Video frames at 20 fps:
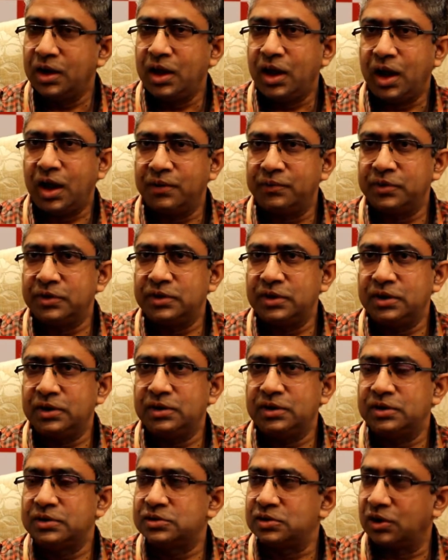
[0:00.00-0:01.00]
Everything
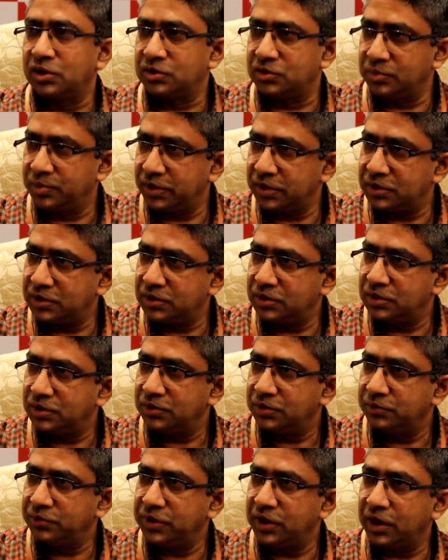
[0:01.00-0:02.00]
is automated.
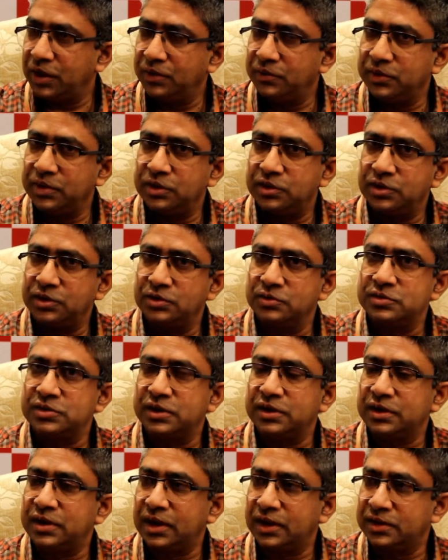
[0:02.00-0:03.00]
We have introduced
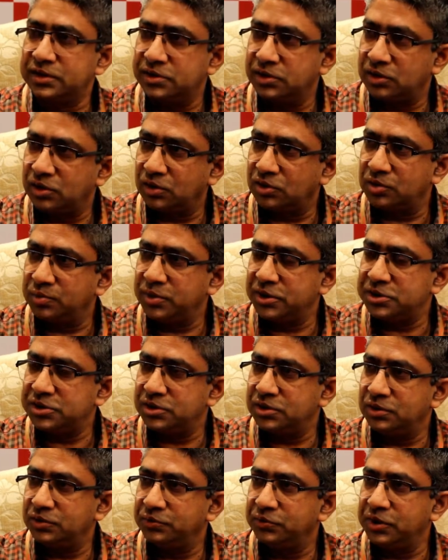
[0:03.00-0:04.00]
intelligent
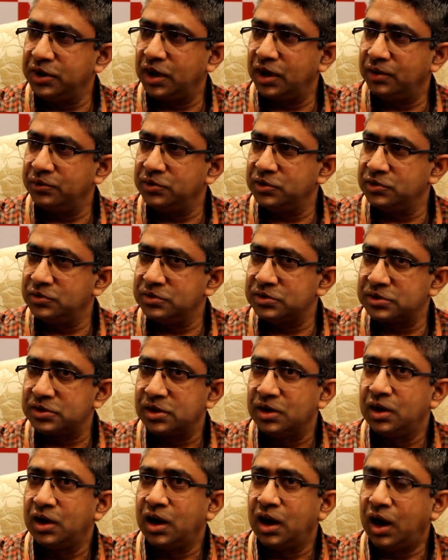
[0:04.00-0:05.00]
automation. We have used
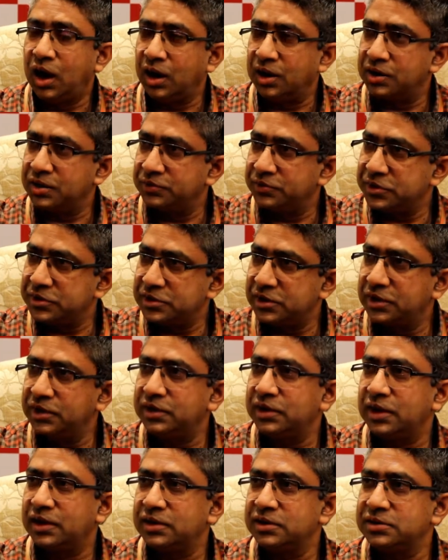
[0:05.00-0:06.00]
artificial
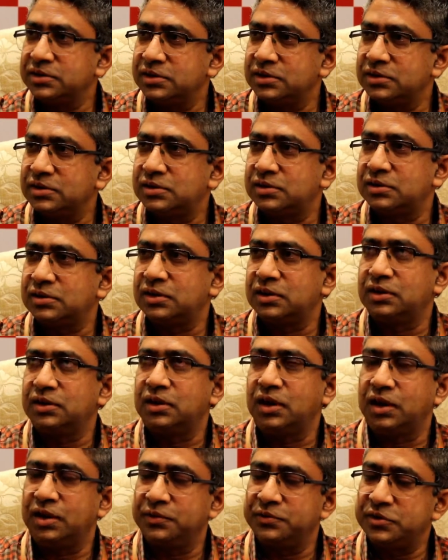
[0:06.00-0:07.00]
intelligence
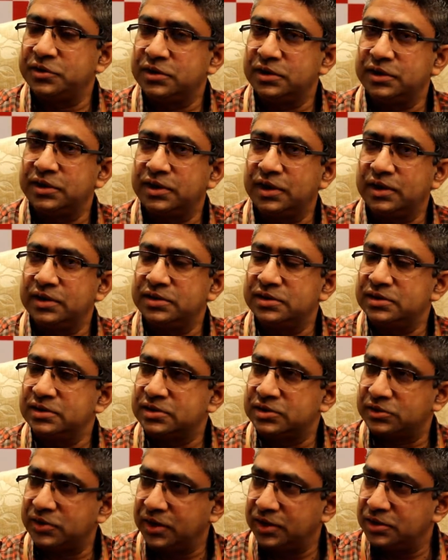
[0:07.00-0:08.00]

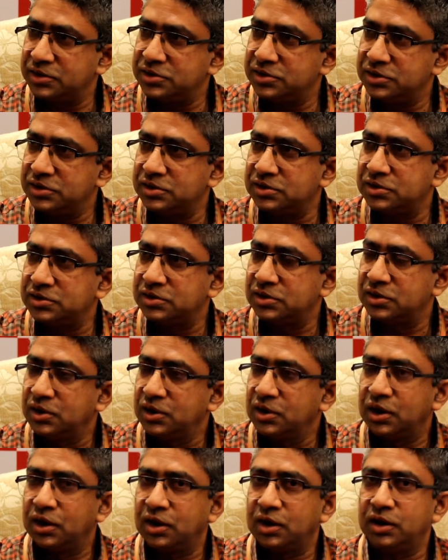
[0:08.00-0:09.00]
strategies
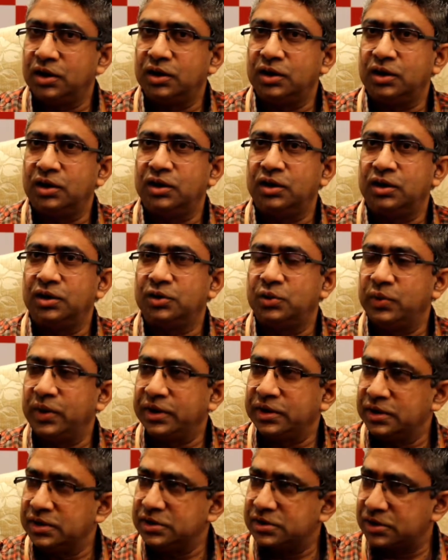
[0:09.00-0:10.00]
to
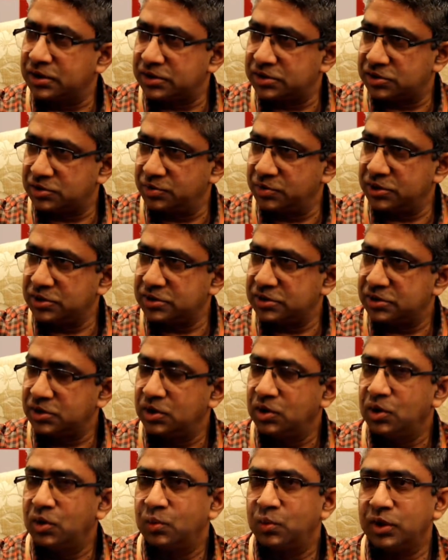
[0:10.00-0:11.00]
engage customers.
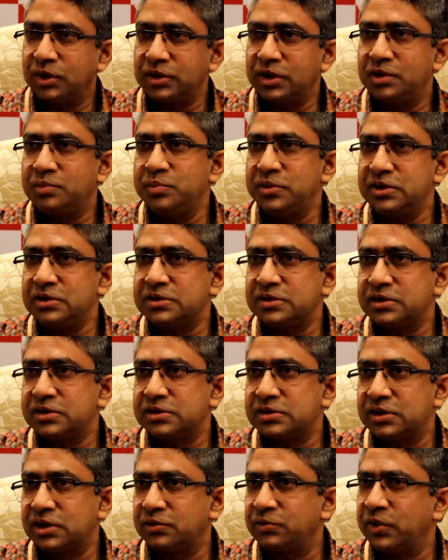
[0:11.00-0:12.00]
What that means is
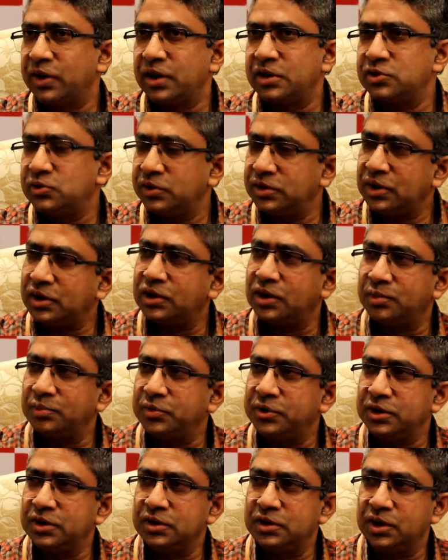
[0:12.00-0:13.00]
that when I joined the
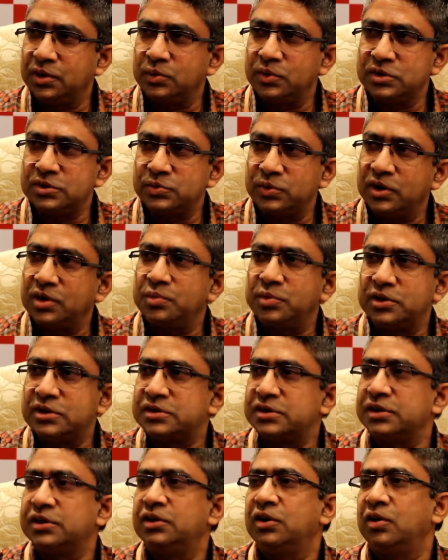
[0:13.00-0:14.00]
company, there was one person
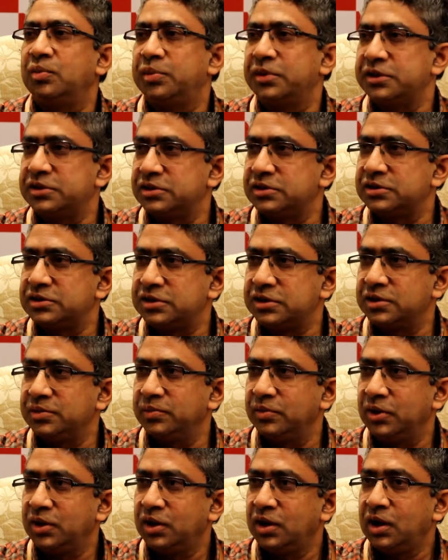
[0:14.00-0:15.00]
in the operations team.
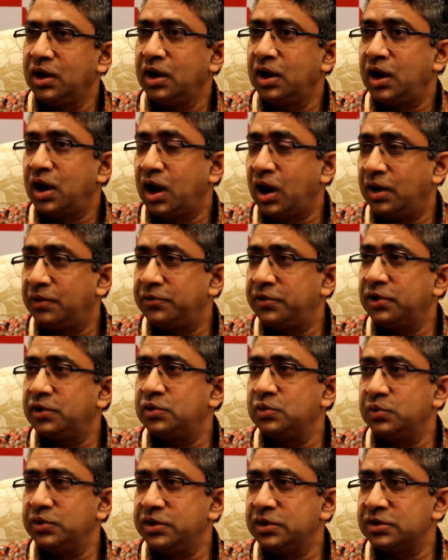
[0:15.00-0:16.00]
After
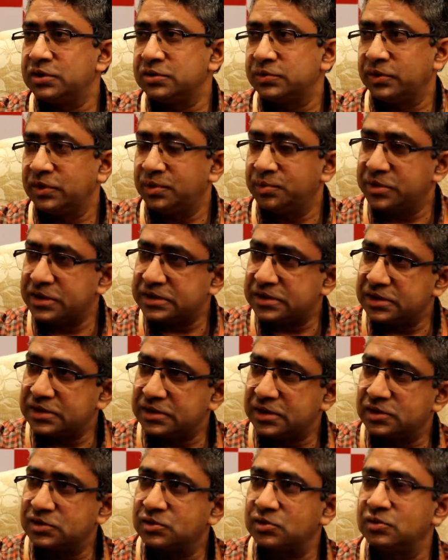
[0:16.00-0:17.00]
2 years, when the business
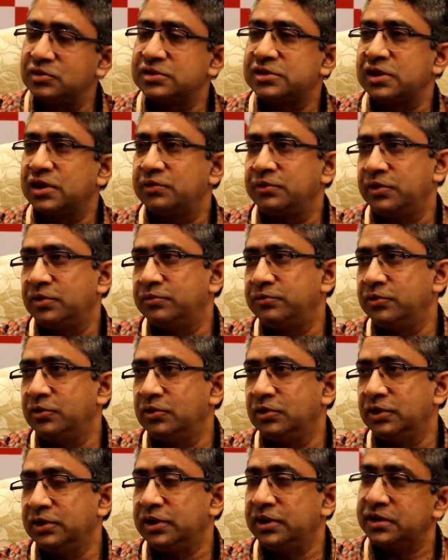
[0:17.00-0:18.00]
has grown several
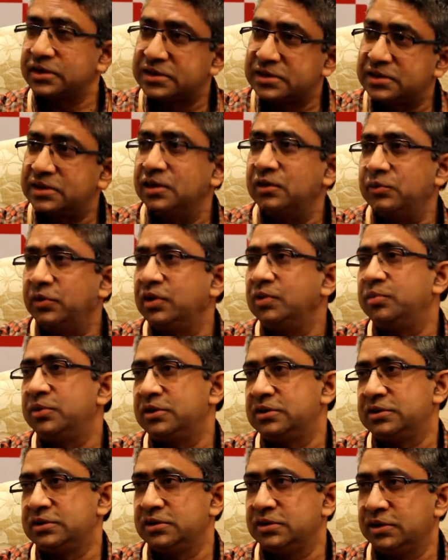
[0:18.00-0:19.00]
fold, there is still one
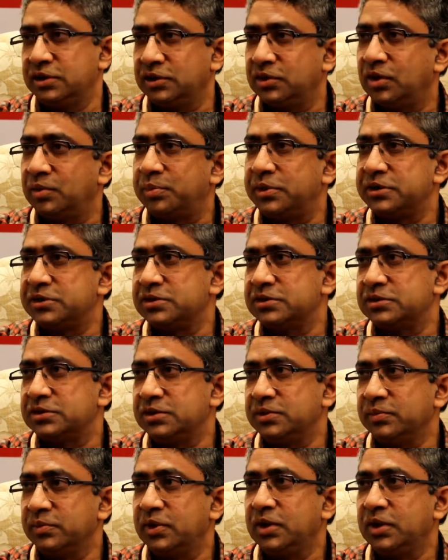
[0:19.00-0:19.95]
person in the operations team.